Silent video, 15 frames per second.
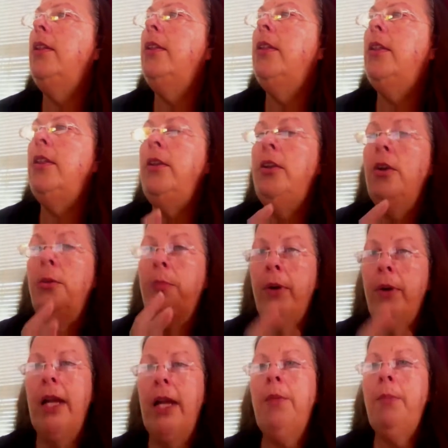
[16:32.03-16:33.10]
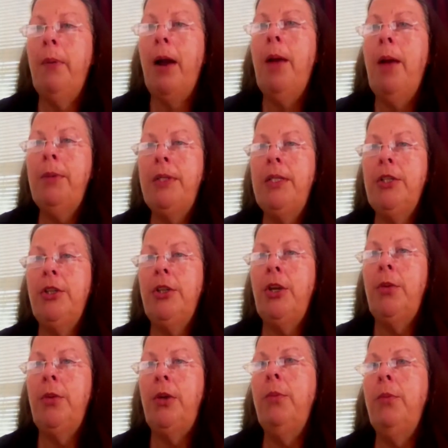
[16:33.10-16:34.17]
your brand proposition, know
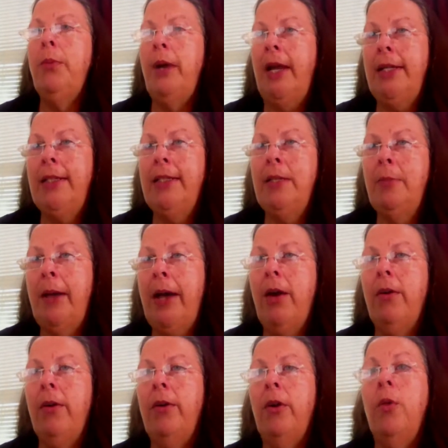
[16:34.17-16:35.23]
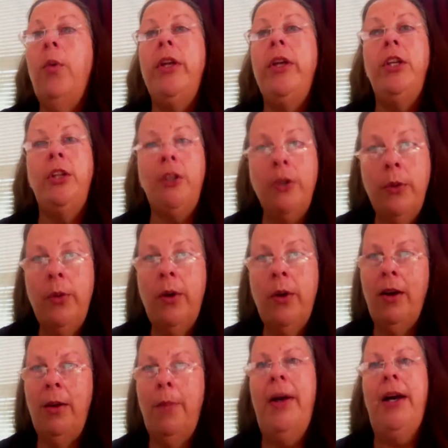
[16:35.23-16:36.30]
what your brand is about or what you are
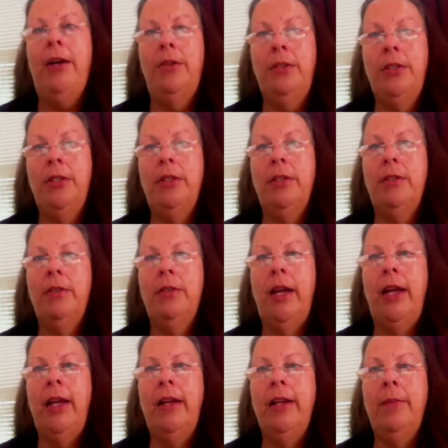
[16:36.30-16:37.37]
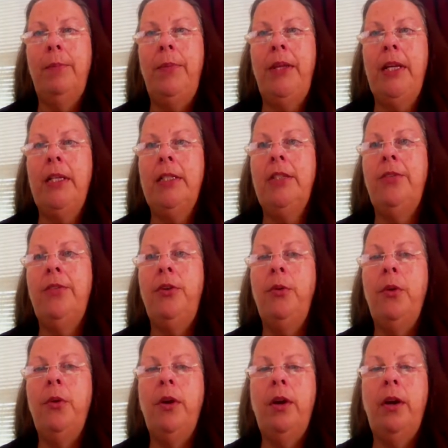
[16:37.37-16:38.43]
about, right? Because if
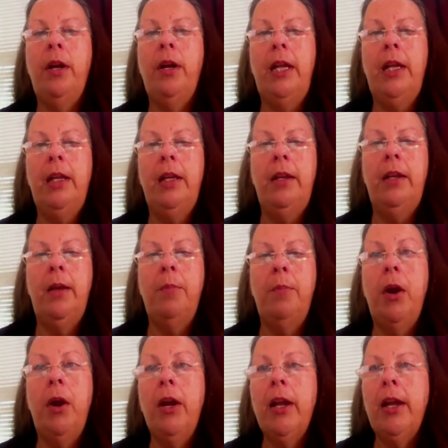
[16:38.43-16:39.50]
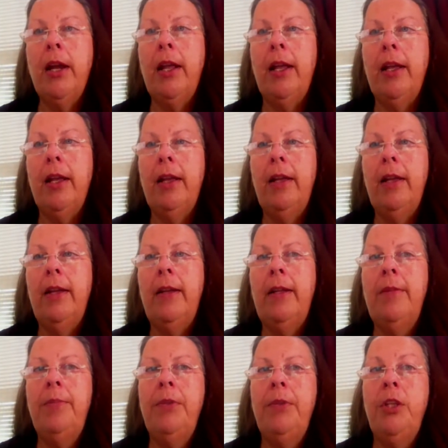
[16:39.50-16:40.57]
you're in marketing,
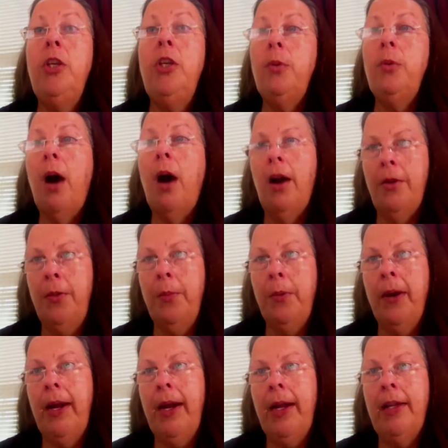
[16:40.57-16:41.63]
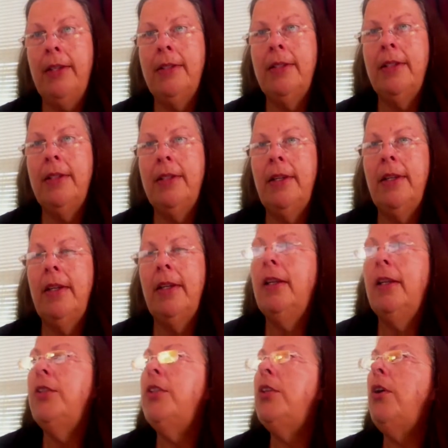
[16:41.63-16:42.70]
you are the brand.
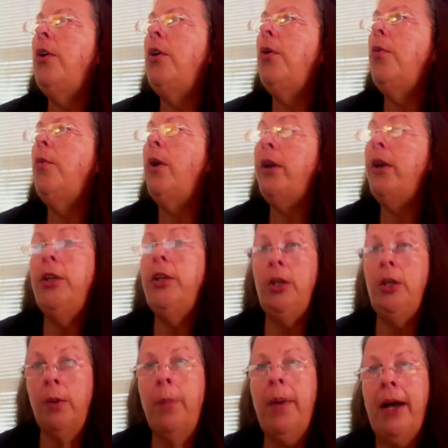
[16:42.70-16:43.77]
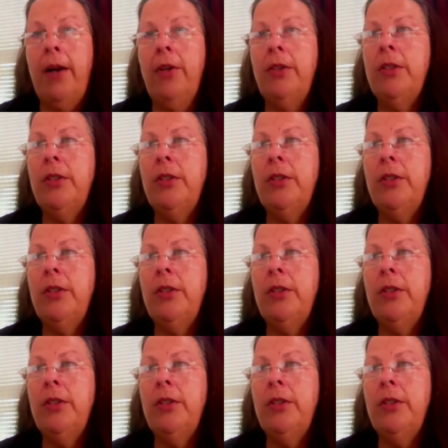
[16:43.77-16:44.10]
So what are you about?